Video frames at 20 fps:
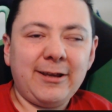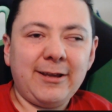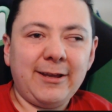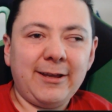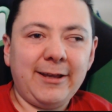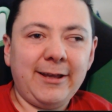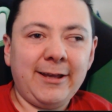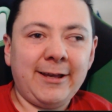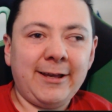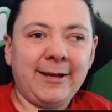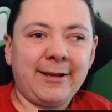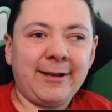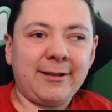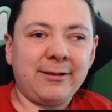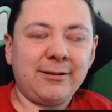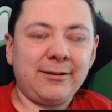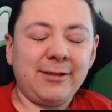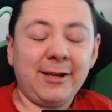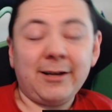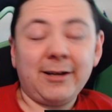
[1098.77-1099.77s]

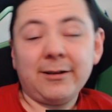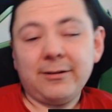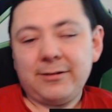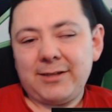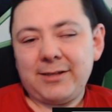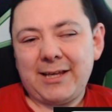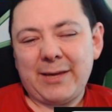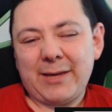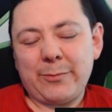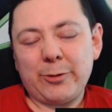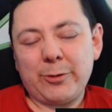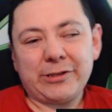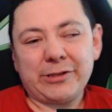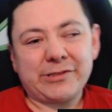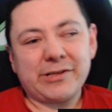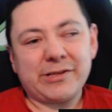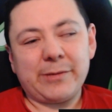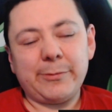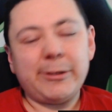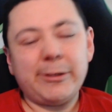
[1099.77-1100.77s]
And yeah,
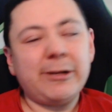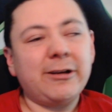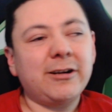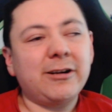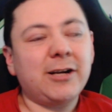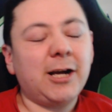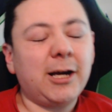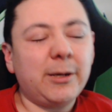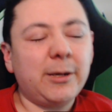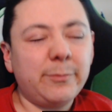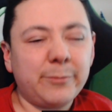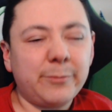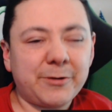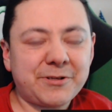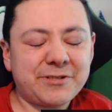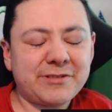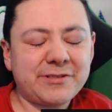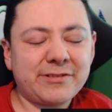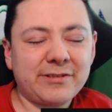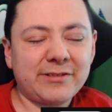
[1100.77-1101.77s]
gebotheshaman.com,
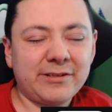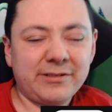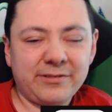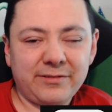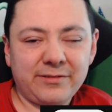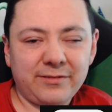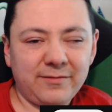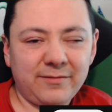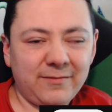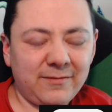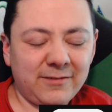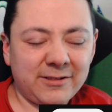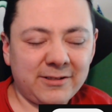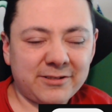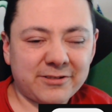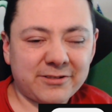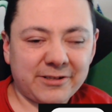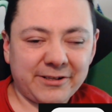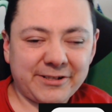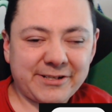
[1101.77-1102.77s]
purchase a
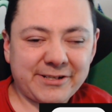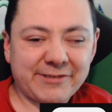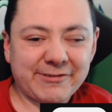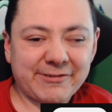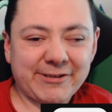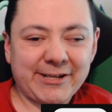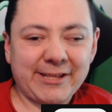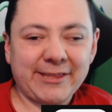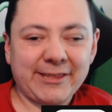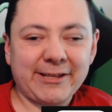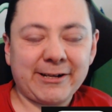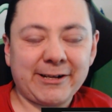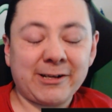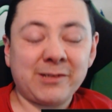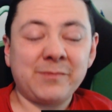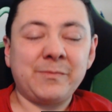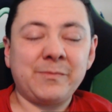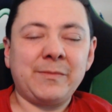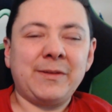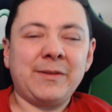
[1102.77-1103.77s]
astrology reading there.
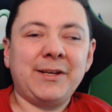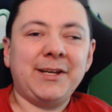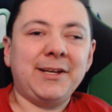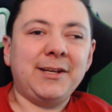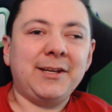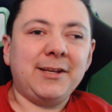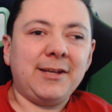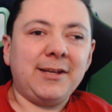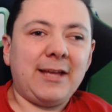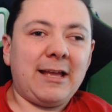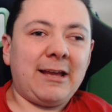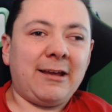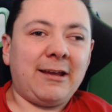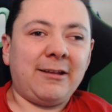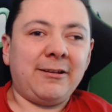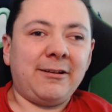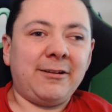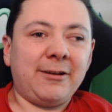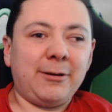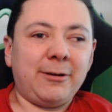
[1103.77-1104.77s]

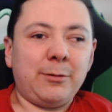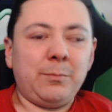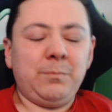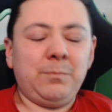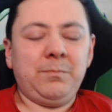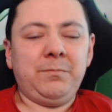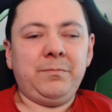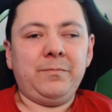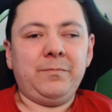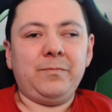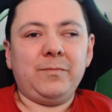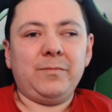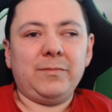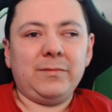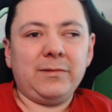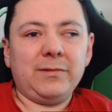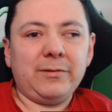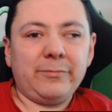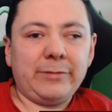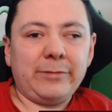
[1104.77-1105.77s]
And
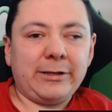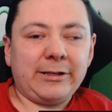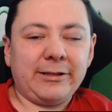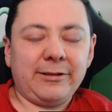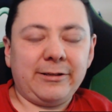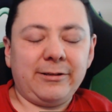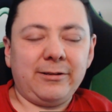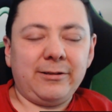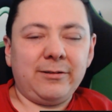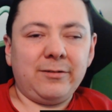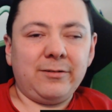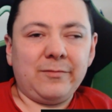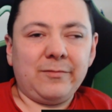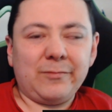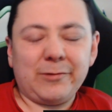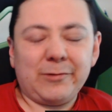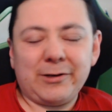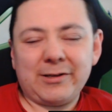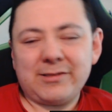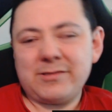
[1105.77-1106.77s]
we can
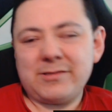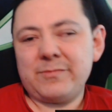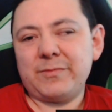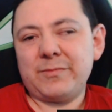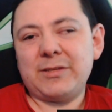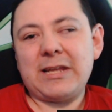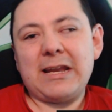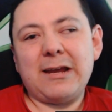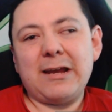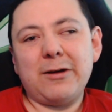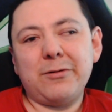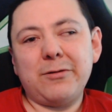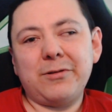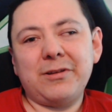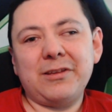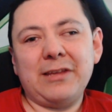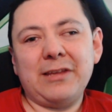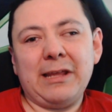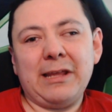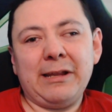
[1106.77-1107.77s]
work something
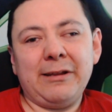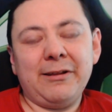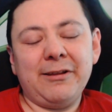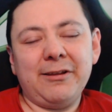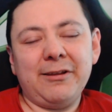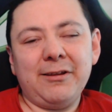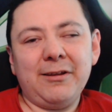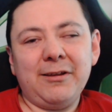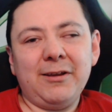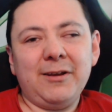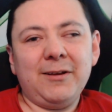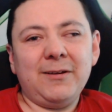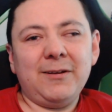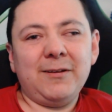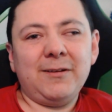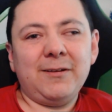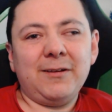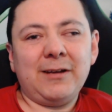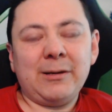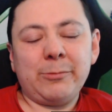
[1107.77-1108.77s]
out, and
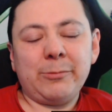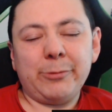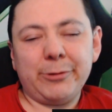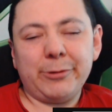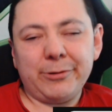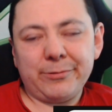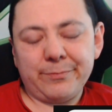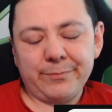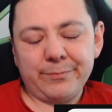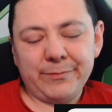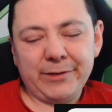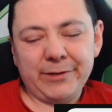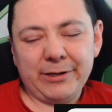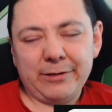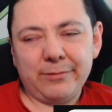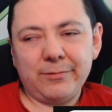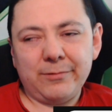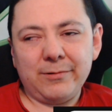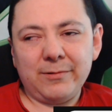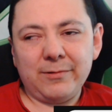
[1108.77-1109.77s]
I will,
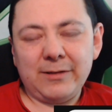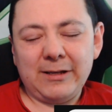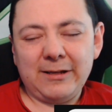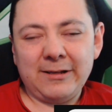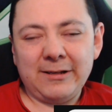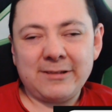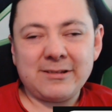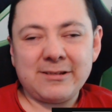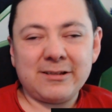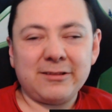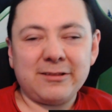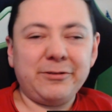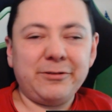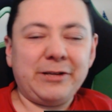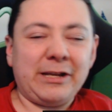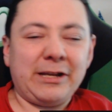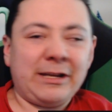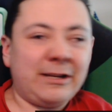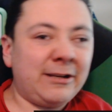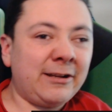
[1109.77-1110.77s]
it's
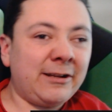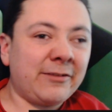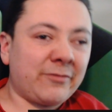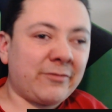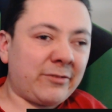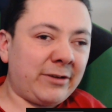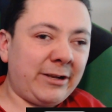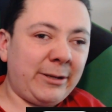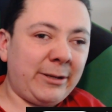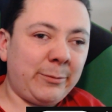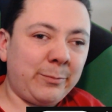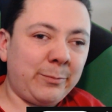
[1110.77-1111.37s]
included in every